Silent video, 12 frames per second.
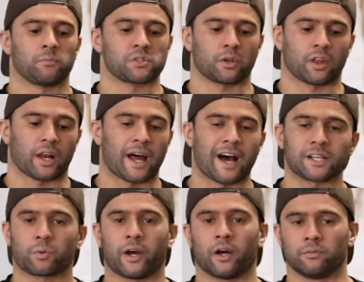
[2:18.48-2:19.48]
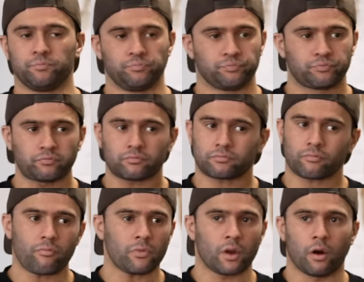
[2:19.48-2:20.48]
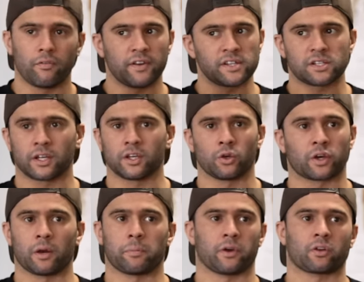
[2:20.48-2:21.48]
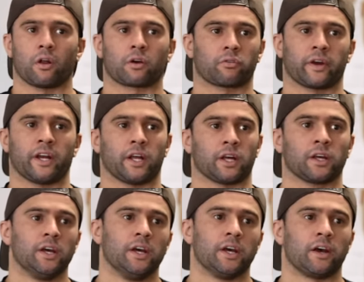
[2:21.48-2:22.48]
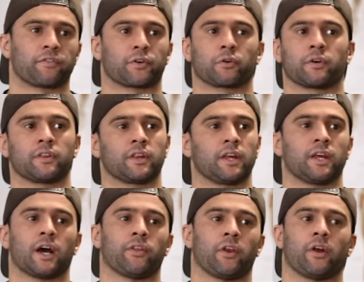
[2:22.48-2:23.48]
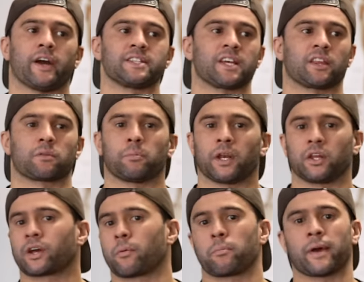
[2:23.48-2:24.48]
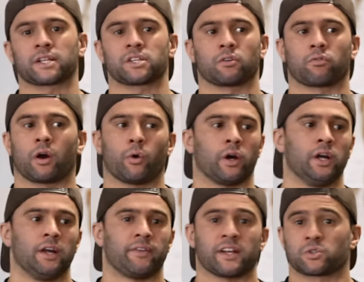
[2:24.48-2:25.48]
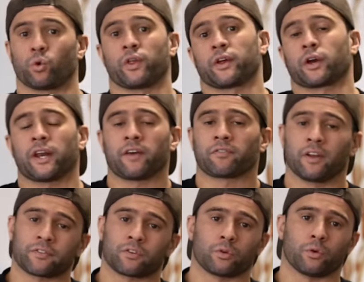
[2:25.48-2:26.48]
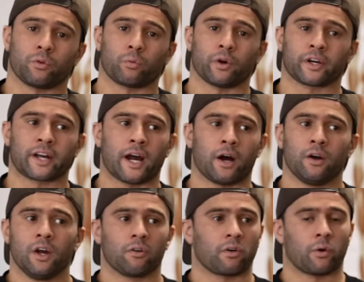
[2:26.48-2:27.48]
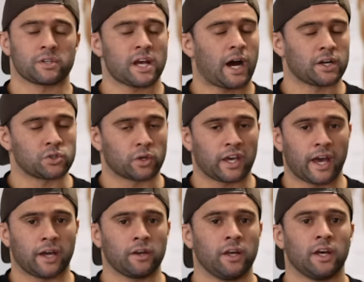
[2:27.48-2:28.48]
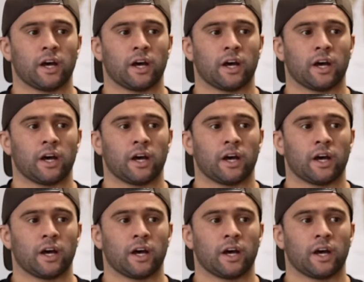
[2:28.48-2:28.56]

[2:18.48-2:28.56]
So the last round, obviously you're going to be clock reading. If you're in the 19th minute, you're coming back to the rower. That's all that you're going to have left to do in the workout. Row as hard as you can.